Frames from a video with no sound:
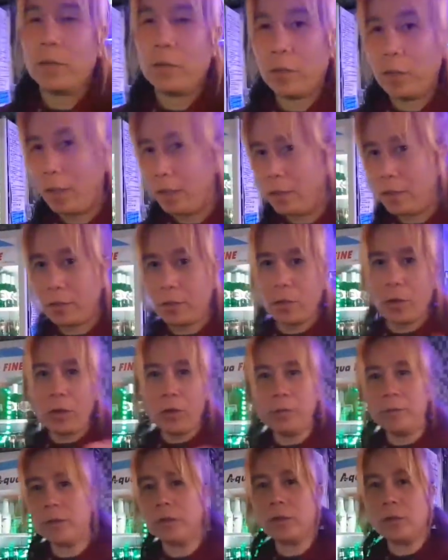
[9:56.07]
today. That's
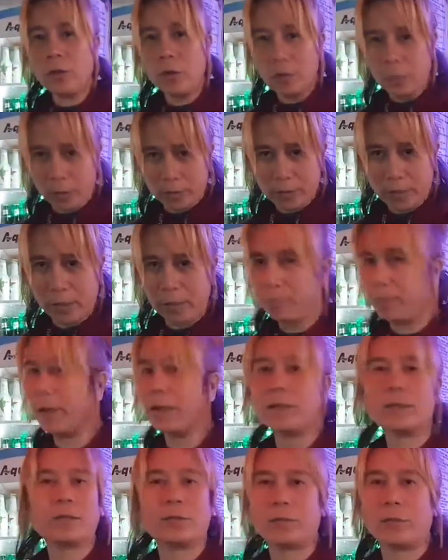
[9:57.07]
all we do. Huwag tayong
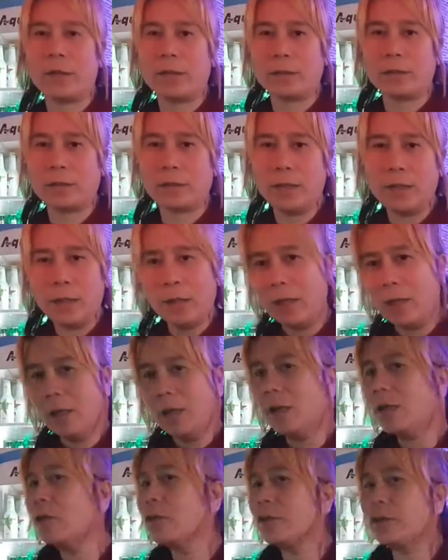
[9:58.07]
pa-stress.
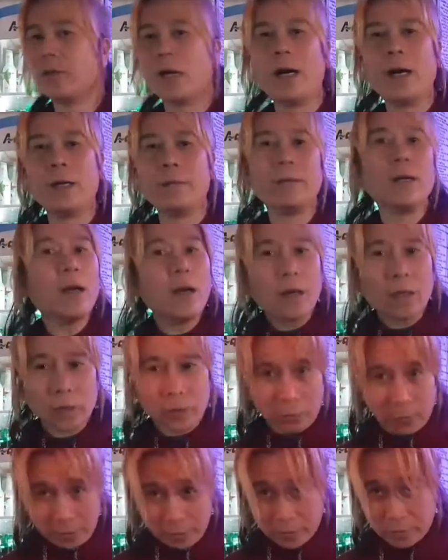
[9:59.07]
Good time.
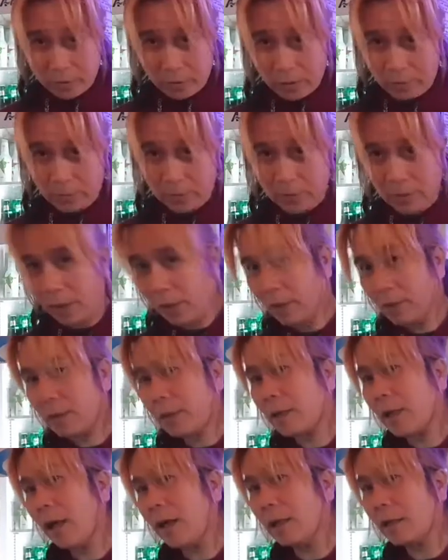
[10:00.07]
great time in
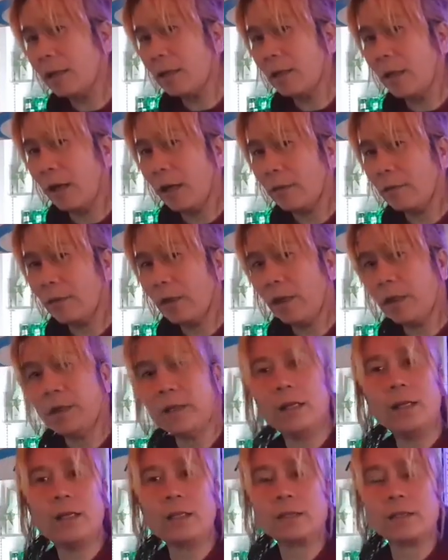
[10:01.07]
sa ating life.
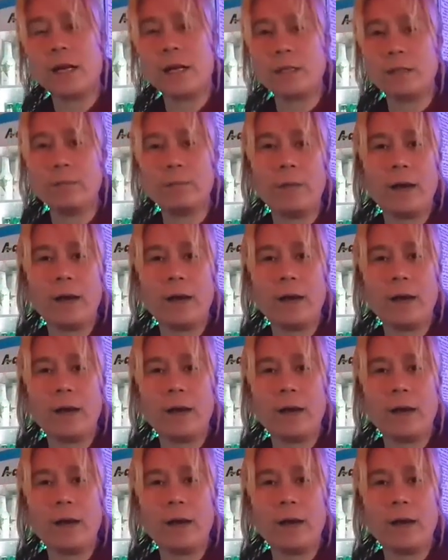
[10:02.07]
Hindi lang sa ating